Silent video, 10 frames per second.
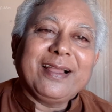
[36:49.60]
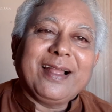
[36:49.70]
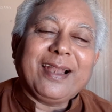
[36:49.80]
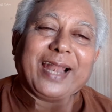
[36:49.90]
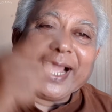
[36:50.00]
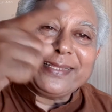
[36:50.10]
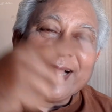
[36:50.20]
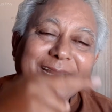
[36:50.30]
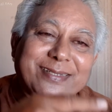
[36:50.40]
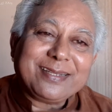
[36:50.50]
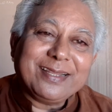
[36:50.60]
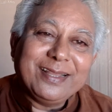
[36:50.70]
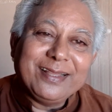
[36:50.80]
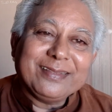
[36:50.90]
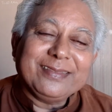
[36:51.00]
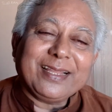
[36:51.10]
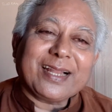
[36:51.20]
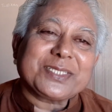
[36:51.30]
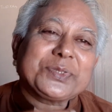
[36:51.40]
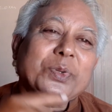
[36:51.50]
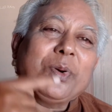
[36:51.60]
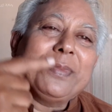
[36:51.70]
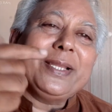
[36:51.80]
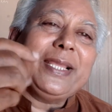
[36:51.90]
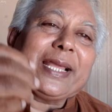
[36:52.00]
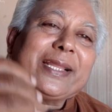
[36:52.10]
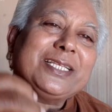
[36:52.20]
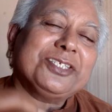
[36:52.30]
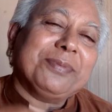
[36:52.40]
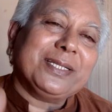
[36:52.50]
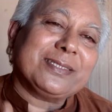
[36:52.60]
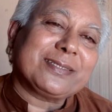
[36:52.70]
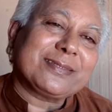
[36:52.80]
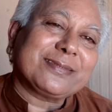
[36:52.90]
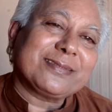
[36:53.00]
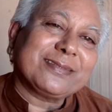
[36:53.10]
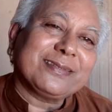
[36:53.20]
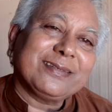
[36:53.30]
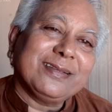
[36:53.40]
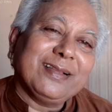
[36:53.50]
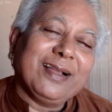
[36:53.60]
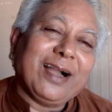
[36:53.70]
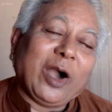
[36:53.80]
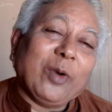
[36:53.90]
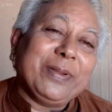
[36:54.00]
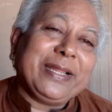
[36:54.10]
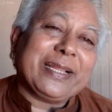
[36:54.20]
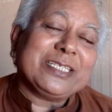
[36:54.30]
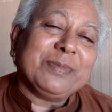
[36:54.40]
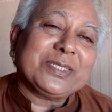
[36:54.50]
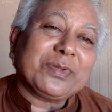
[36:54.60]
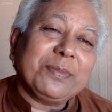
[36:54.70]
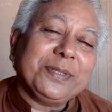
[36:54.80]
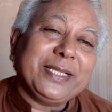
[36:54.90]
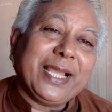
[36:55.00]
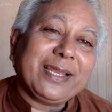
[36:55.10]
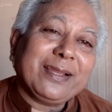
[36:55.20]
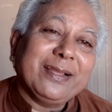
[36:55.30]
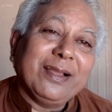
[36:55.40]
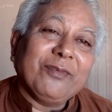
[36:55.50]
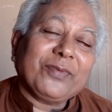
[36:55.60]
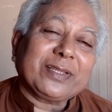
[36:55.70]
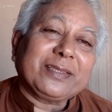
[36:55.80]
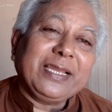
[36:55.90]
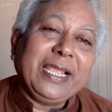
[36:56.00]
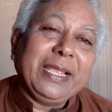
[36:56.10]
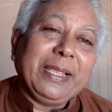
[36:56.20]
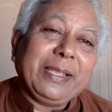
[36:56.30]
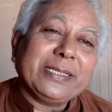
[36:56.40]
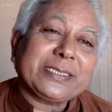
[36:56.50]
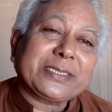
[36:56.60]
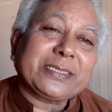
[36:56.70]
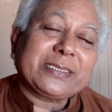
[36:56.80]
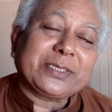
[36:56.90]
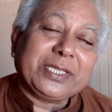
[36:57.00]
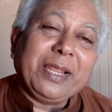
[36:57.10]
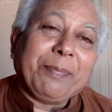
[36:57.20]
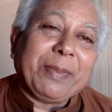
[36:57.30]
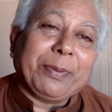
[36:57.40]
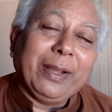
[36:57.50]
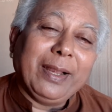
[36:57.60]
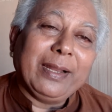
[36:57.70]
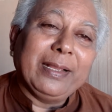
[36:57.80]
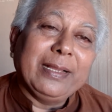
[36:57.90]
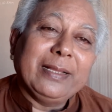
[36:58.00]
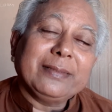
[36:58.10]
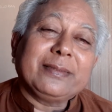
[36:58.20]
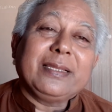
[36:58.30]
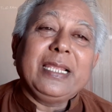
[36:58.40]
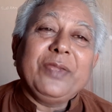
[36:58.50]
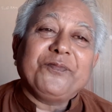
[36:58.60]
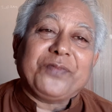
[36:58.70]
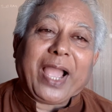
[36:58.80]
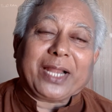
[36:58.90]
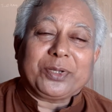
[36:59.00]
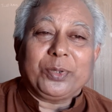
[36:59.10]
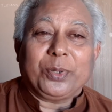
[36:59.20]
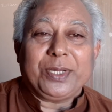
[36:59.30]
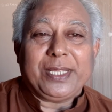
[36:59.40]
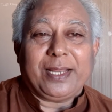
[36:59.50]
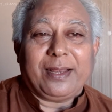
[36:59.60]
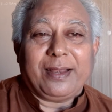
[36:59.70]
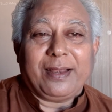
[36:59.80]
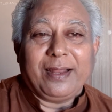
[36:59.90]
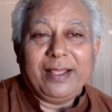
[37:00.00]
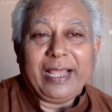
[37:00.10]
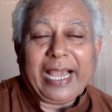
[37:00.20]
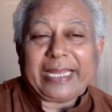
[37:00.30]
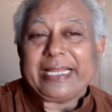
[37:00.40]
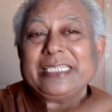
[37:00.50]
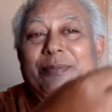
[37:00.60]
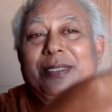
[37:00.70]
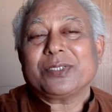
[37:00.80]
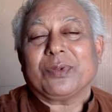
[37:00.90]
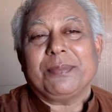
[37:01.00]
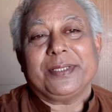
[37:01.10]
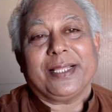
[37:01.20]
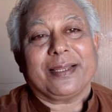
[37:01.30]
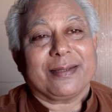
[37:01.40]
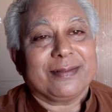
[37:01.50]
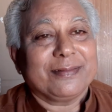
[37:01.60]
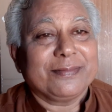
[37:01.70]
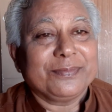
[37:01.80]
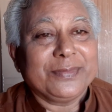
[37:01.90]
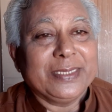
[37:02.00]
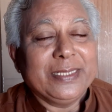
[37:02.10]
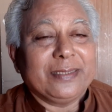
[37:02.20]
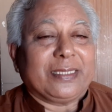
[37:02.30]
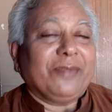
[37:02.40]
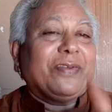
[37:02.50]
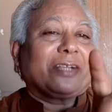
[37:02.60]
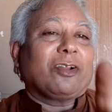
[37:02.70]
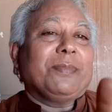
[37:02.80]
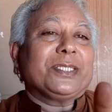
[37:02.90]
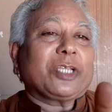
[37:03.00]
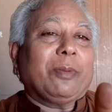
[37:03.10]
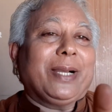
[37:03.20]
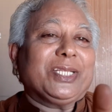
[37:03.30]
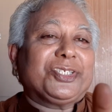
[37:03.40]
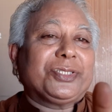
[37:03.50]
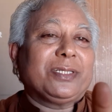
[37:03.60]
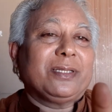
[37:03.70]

Like that, there are so many arrangements. How many arrangements will be there? For three people, 3 factorial arrangements will be there. 3 factorial means how much?